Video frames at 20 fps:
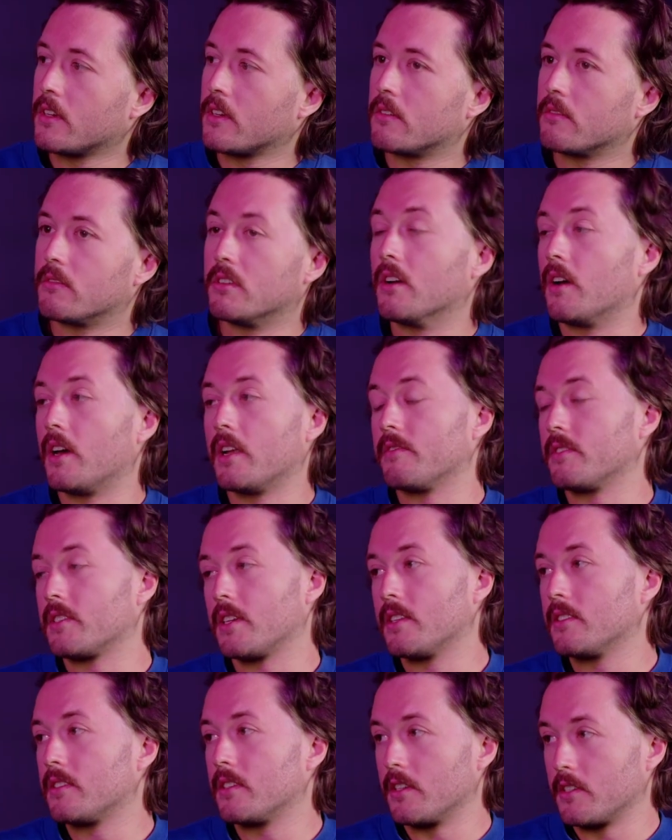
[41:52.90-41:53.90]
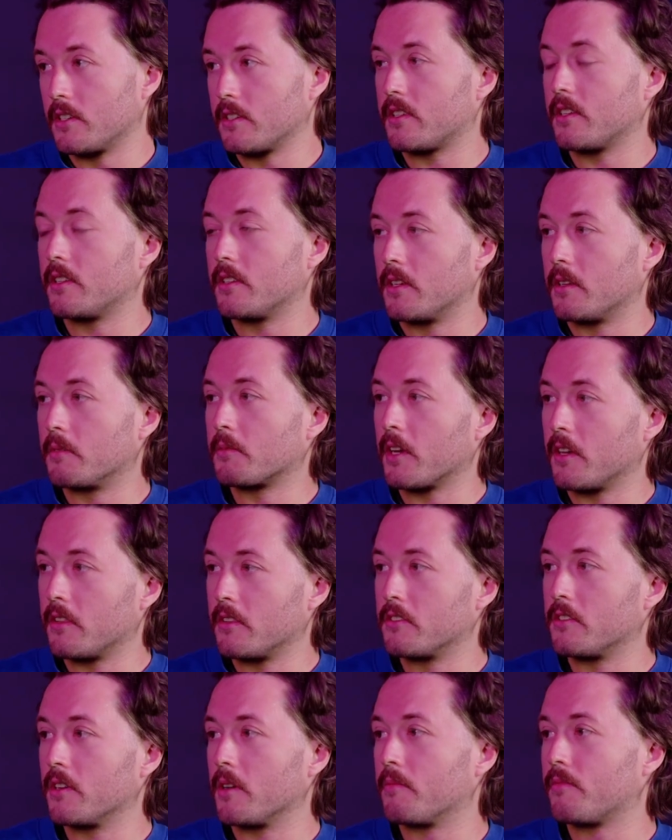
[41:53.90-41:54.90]
No, I never sent it. I just ended up getting
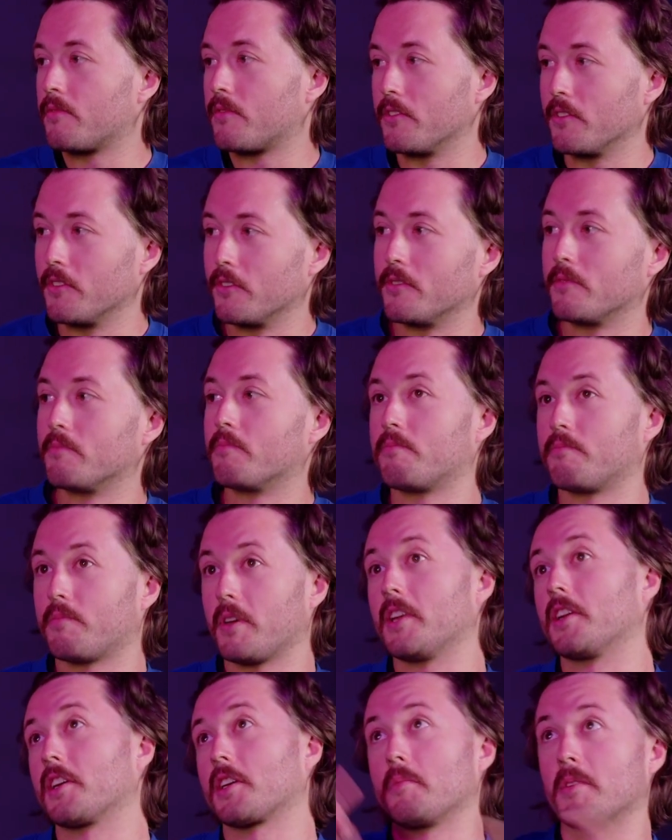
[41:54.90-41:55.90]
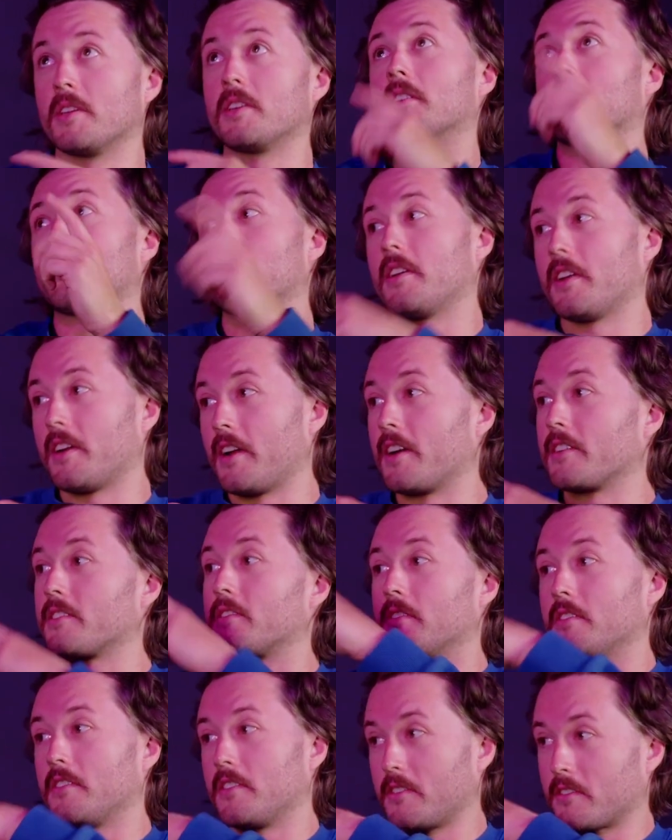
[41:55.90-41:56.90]
the job through being a comedian and then an
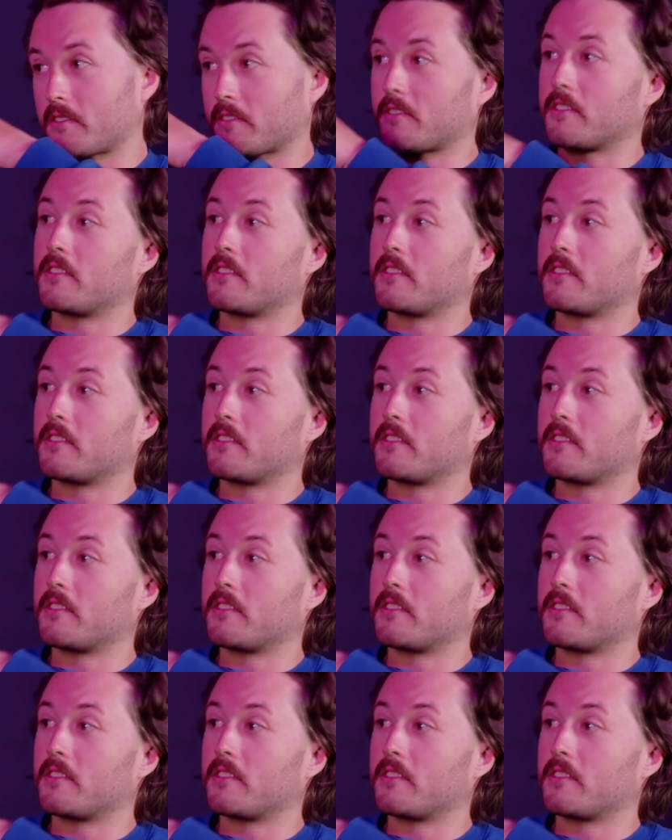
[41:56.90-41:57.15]
actor, and then I was,